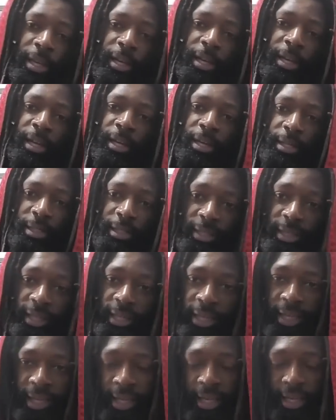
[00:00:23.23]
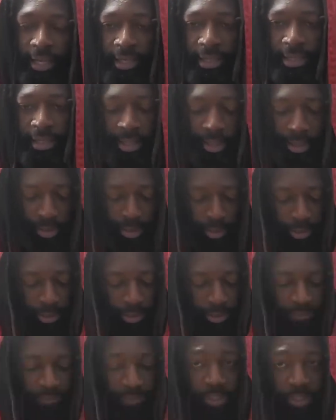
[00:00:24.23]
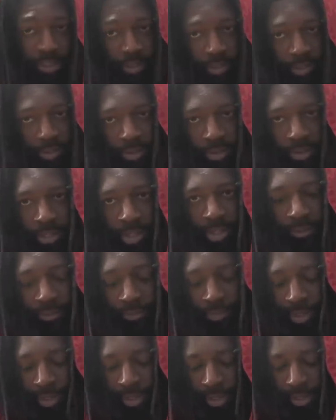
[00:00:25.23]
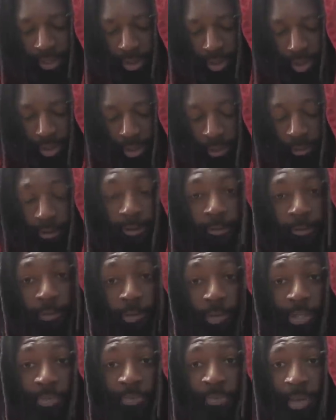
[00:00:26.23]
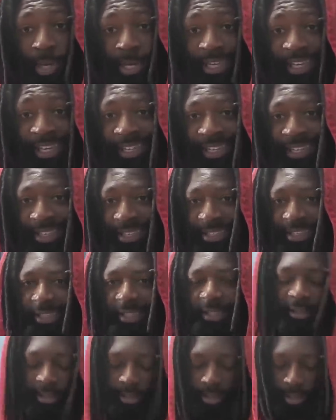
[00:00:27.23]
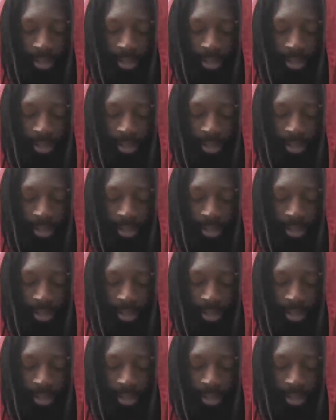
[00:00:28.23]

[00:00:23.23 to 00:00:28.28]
Alright, today guys, today's video is going to be, what's my EDC?